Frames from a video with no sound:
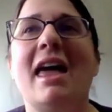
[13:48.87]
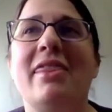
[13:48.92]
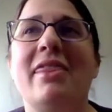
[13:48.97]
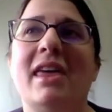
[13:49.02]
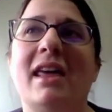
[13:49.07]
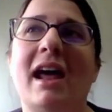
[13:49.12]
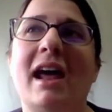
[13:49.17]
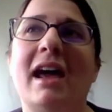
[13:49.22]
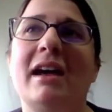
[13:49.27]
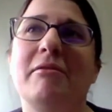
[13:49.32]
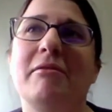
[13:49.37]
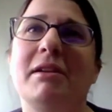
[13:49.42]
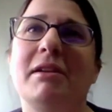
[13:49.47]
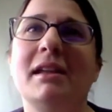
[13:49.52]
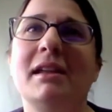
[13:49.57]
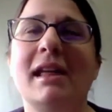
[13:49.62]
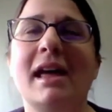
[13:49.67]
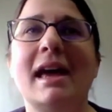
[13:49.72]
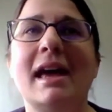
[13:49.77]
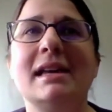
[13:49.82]
And then I
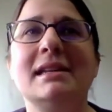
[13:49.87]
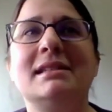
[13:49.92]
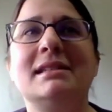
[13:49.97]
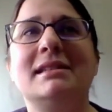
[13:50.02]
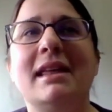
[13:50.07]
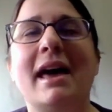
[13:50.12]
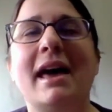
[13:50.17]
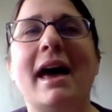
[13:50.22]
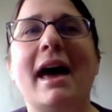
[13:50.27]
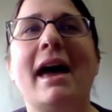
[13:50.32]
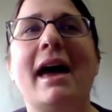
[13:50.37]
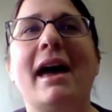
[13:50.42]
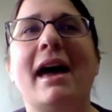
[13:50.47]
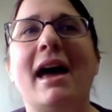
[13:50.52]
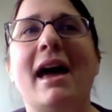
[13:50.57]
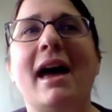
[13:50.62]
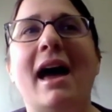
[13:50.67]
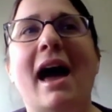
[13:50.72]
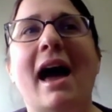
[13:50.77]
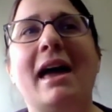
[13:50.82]
realized that
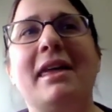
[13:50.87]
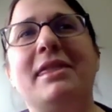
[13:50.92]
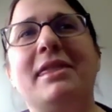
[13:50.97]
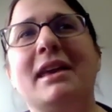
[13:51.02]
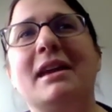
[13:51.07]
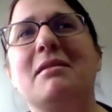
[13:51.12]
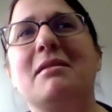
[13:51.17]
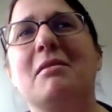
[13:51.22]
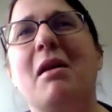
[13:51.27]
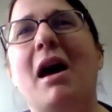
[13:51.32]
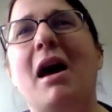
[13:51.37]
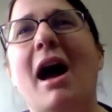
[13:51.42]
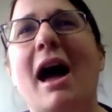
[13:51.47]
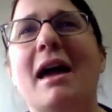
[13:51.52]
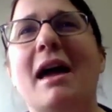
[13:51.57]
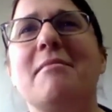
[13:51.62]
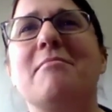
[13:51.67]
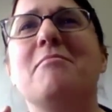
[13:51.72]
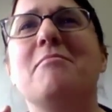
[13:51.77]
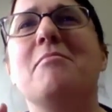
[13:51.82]
I think
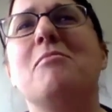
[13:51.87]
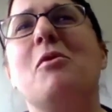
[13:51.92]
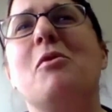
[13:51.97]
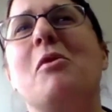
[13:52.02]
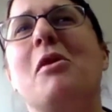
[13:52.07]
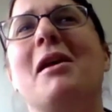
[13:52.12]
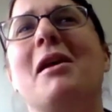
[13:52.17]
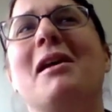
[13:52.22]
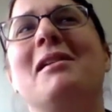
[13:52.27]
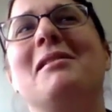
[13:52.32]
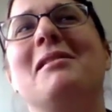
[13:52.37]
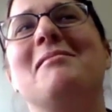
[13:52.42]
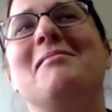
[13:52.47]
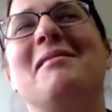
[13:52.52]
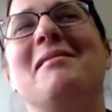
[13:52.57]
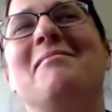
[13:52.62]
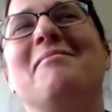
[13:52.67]
I'm more